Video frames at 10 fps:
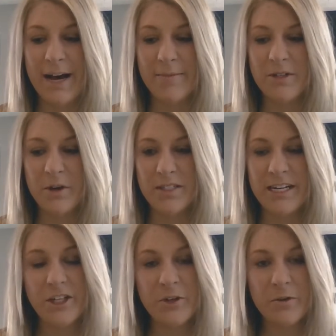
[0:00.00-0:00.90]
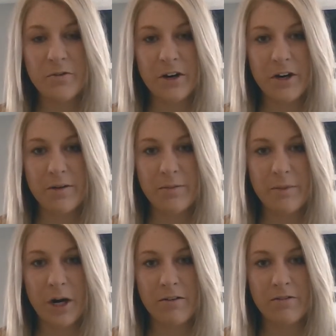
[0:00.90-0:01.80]
So stay tuned for
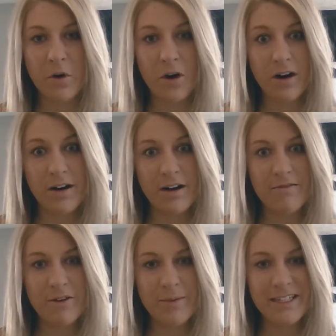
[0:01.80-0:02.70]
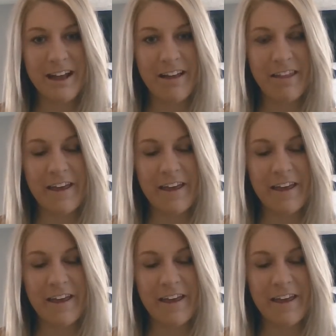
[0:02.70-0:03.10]
part 4 of Women's Health.